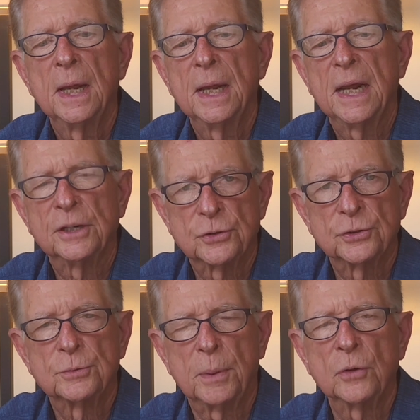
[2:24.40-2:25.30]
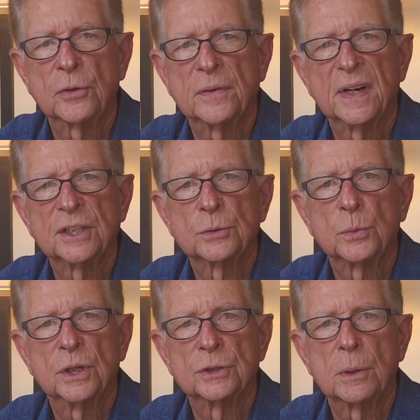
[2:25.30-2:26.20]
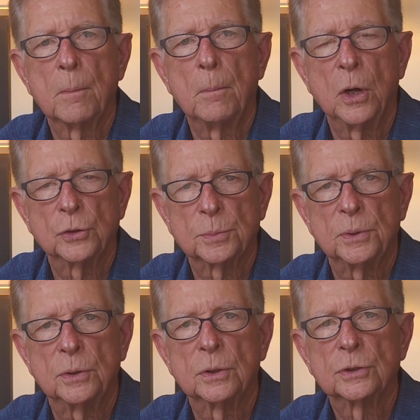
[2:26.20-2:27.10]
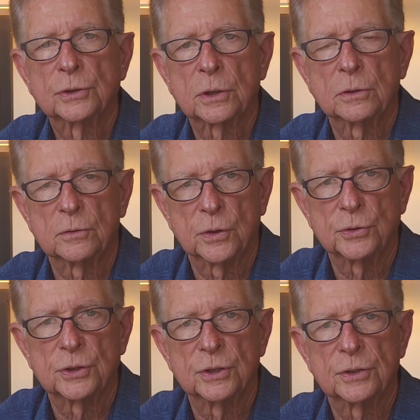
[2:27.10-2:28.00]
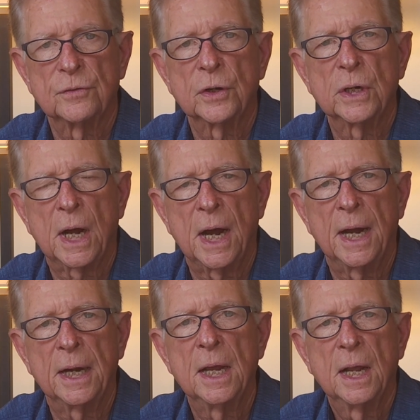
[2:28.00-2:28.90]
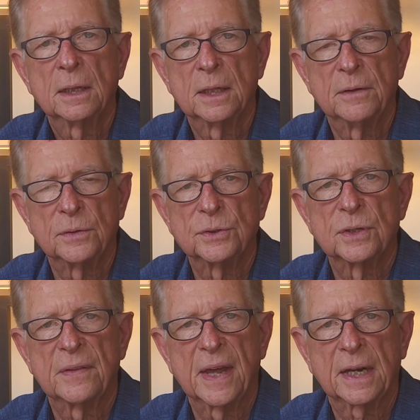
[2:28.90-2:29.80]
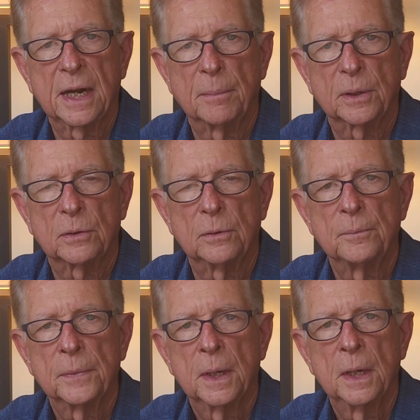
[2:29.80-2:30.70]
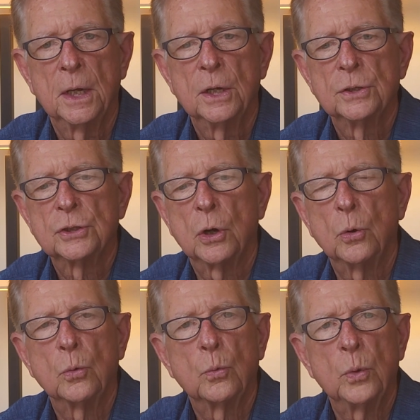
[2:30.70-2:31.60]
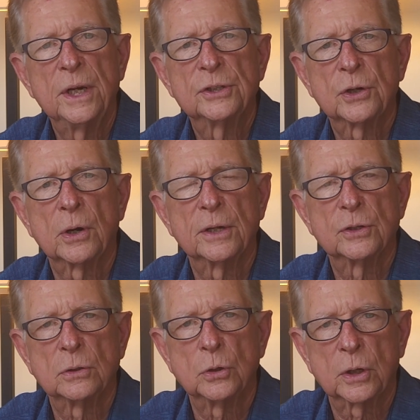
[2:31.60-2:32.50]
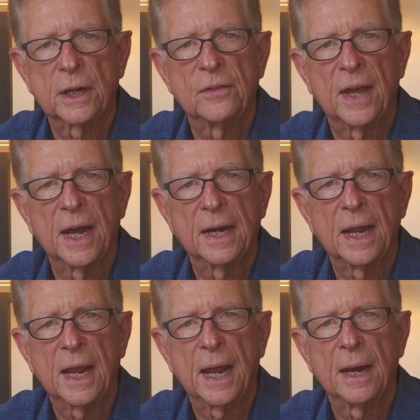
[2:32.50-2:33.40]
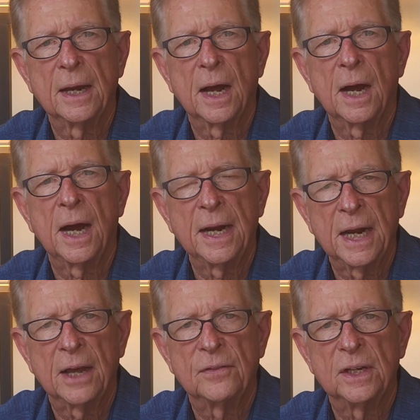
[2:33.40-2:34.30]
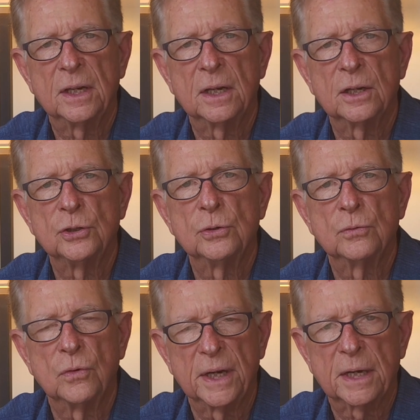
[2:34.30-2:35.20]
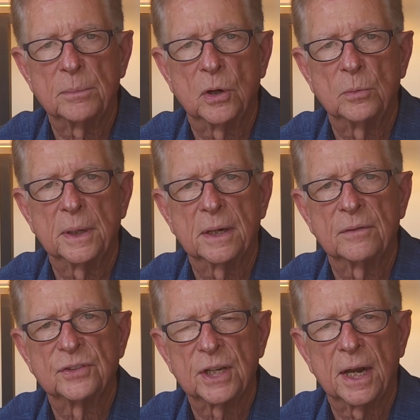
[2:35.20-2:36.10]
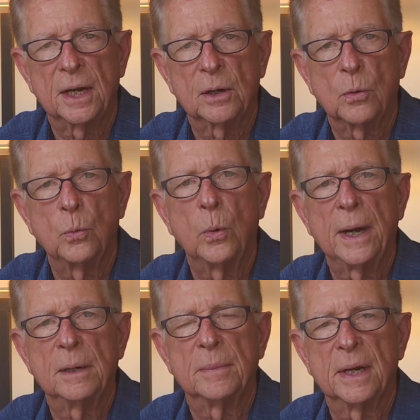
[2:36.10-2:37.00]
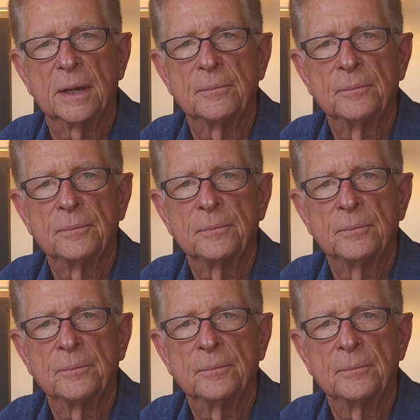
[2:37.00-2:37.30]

interests both of us was multiple sclerosis, very high levels of that chemical. So we started to look at that, and I had the eureka moment of saying, wait a minute.